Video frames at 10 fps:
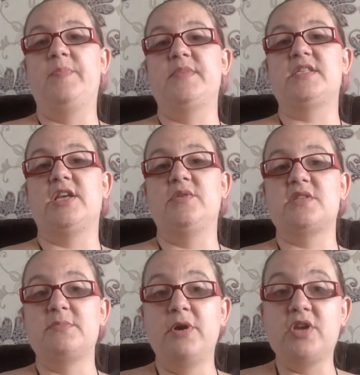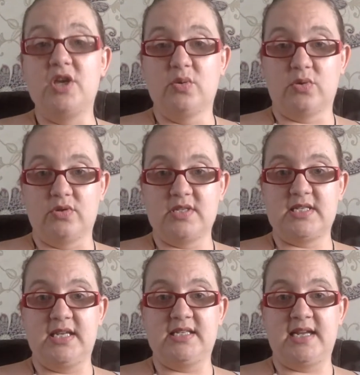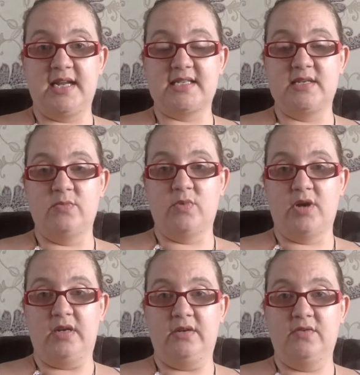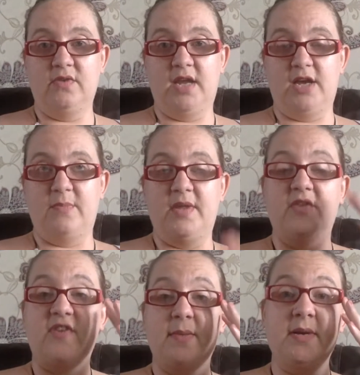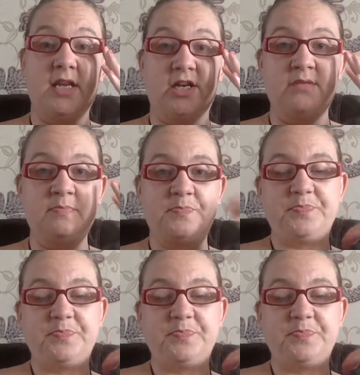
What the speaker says: So smoky quartz is an excellent one in a family home.